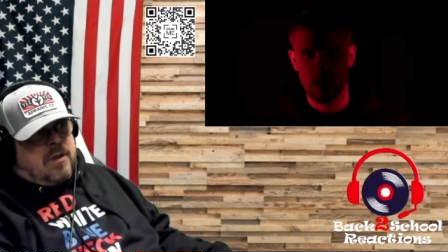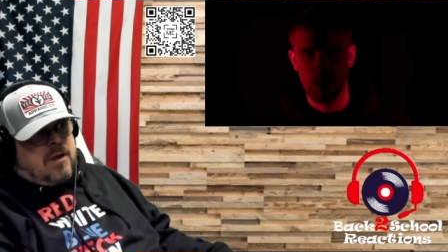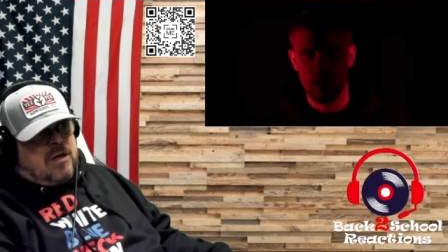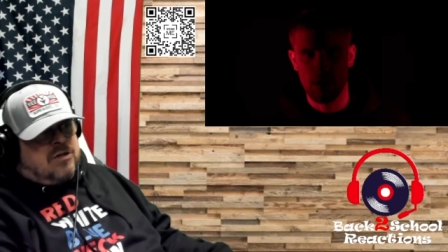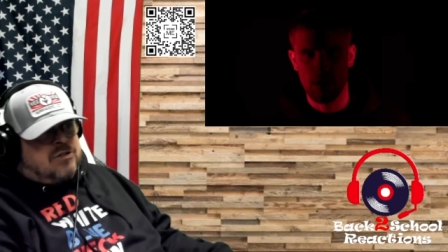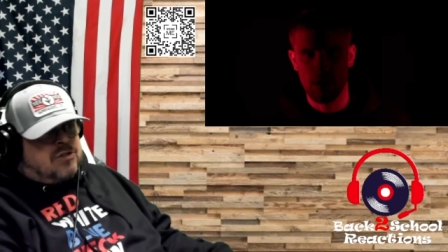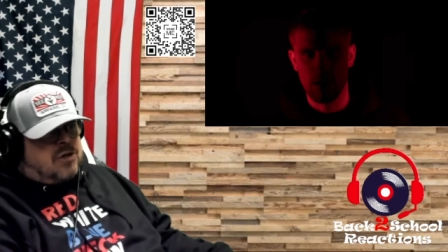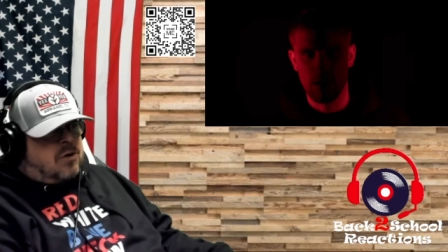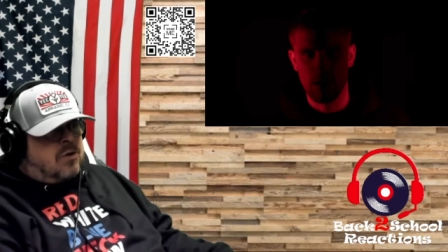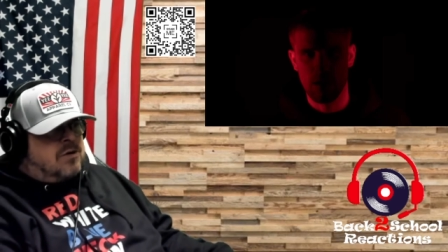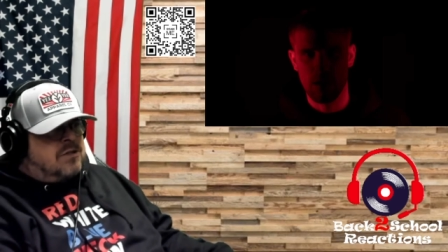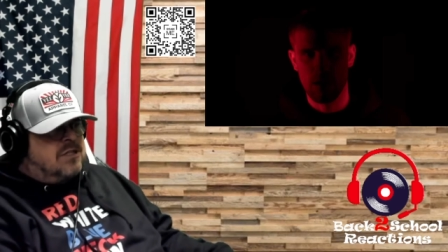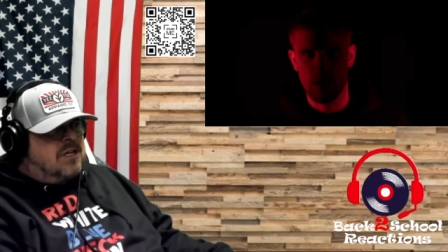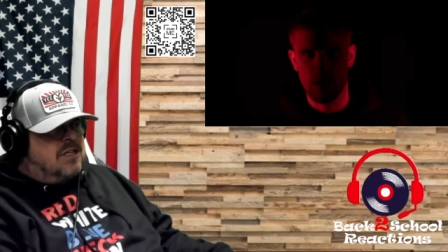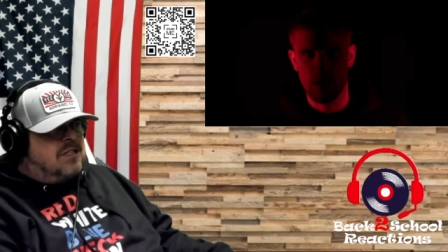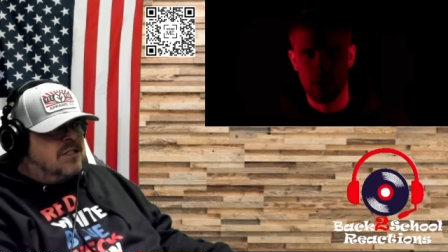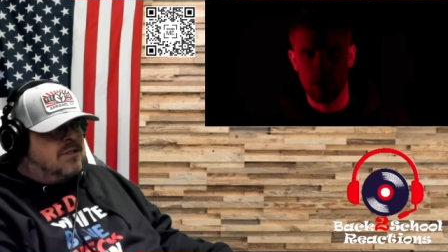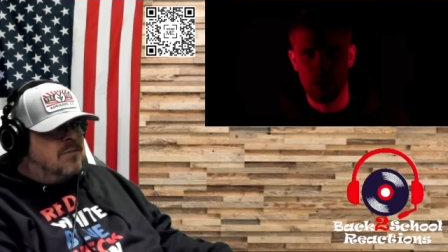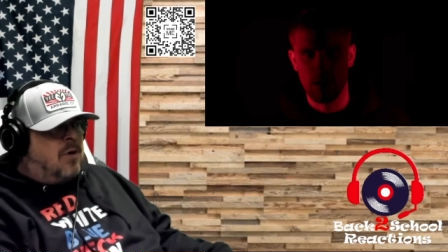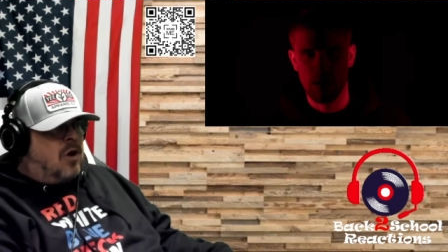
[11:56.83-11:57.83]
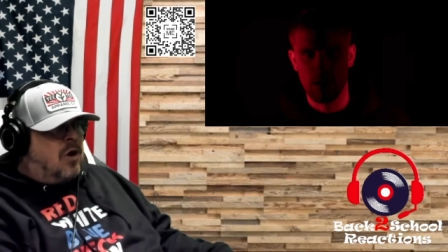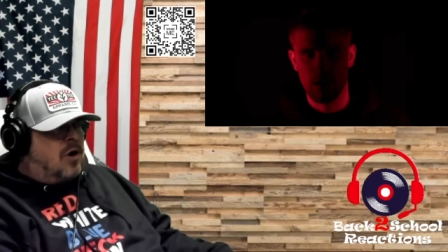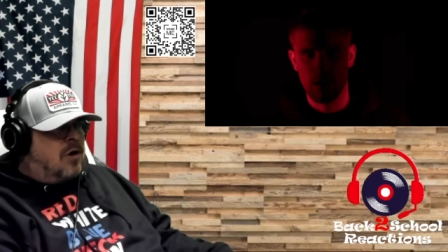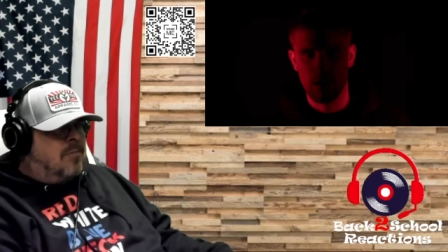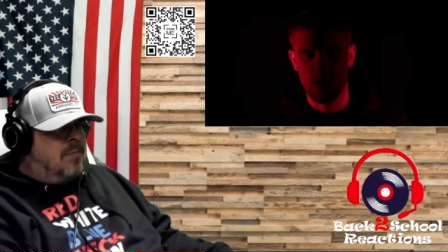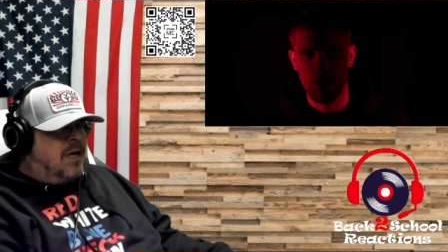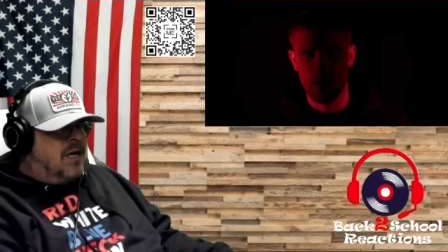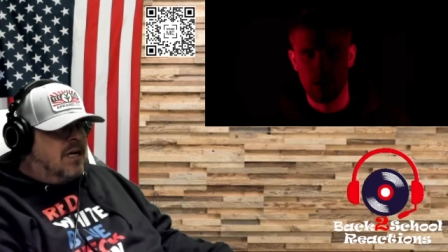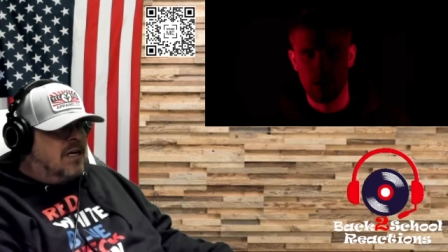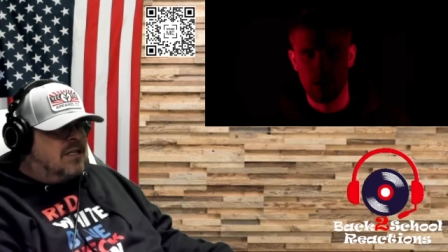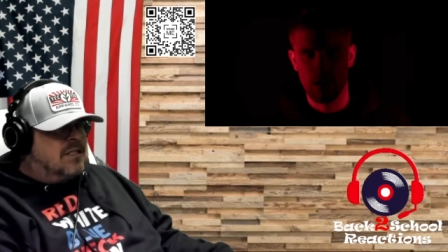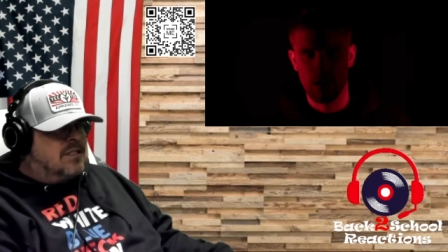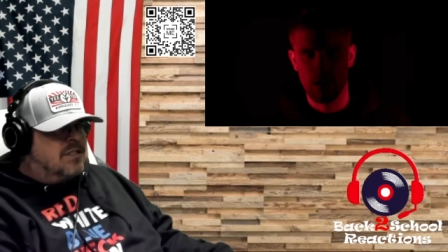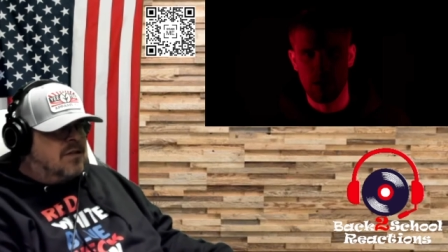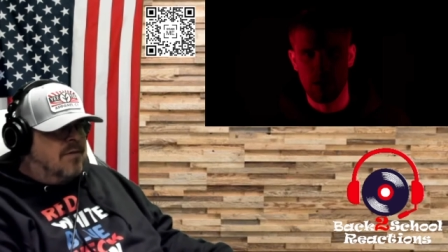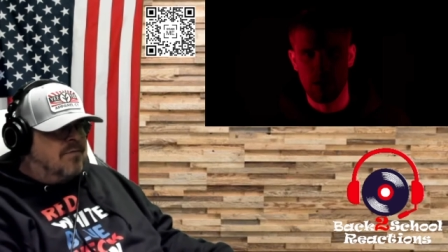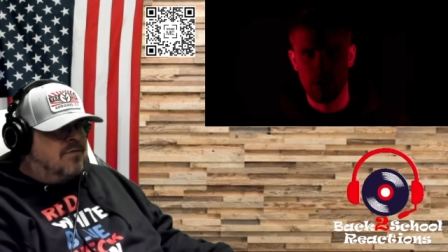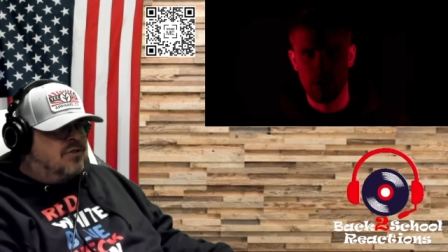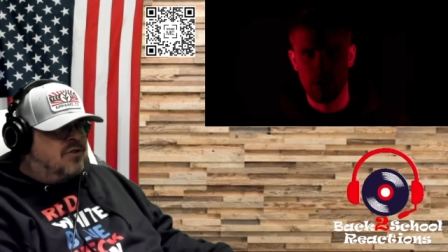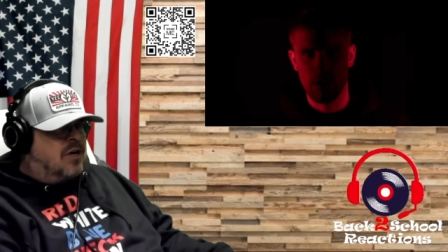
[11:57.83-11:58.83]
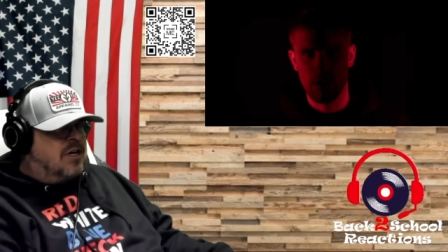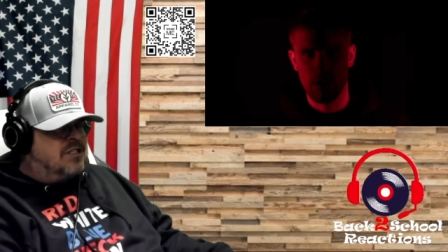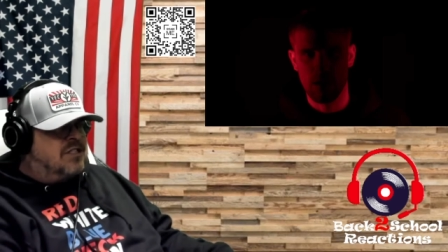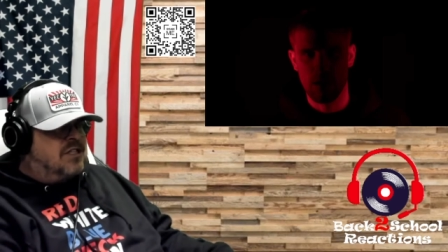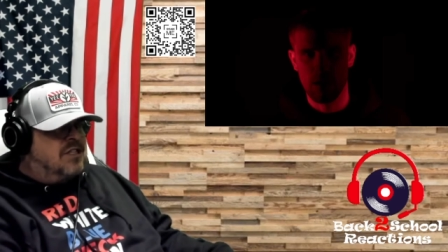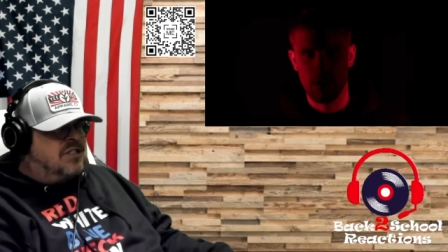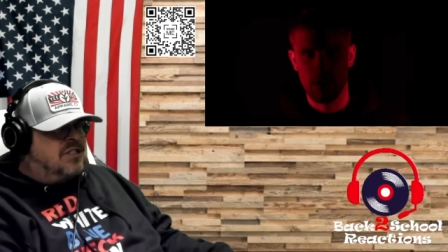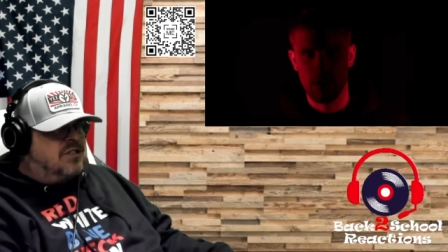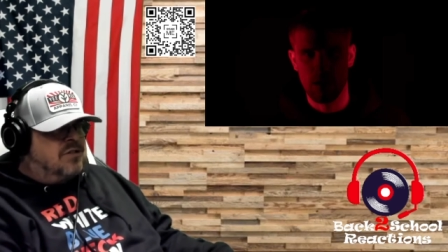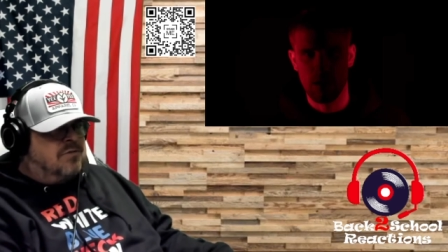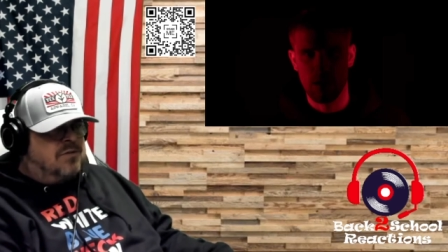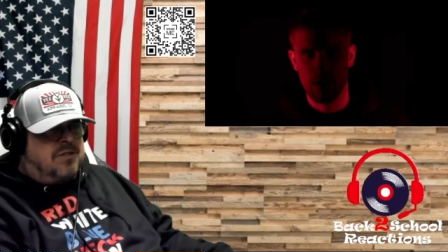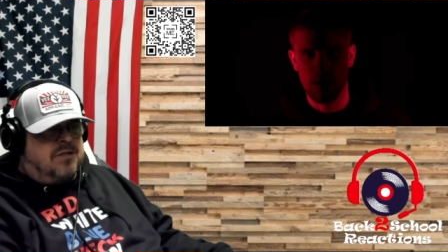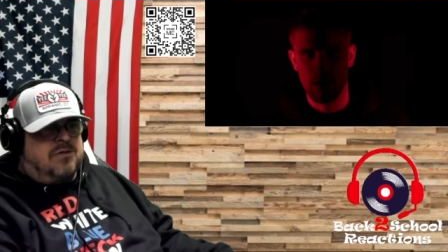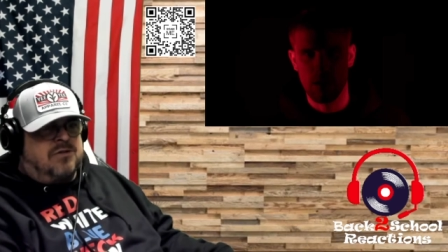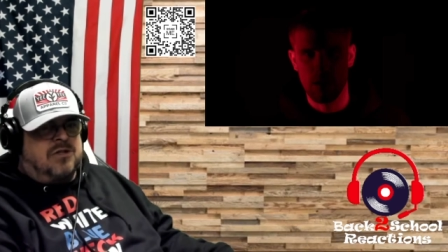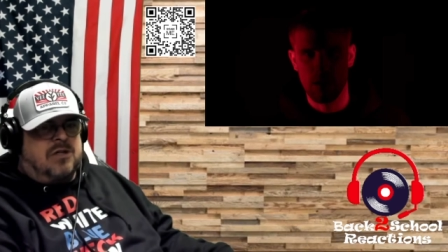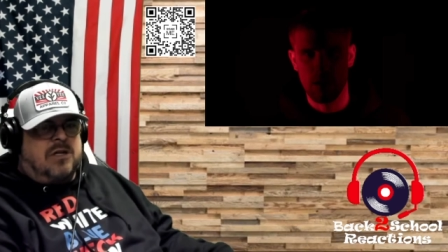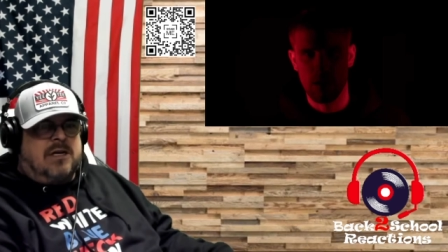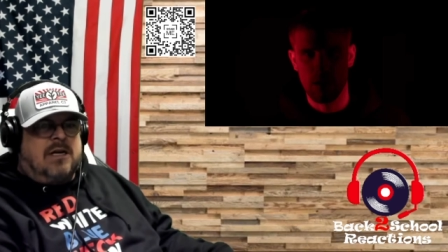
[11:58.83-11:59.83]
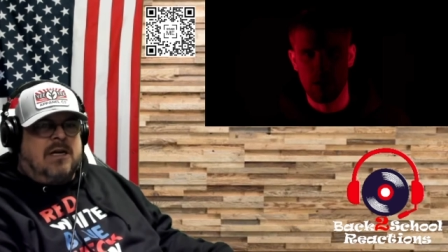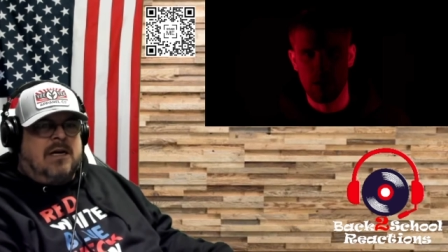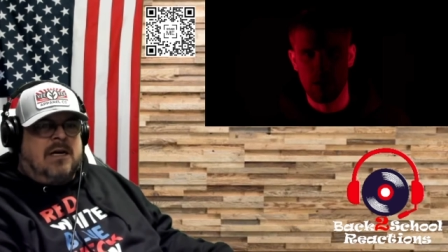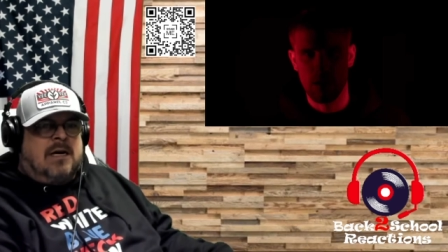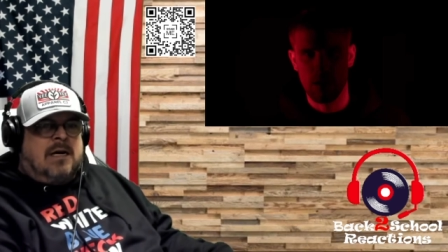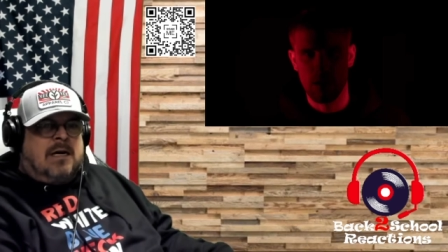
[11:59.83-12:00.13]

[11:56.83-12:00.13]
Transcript: circles get smaller because of trust issues usually,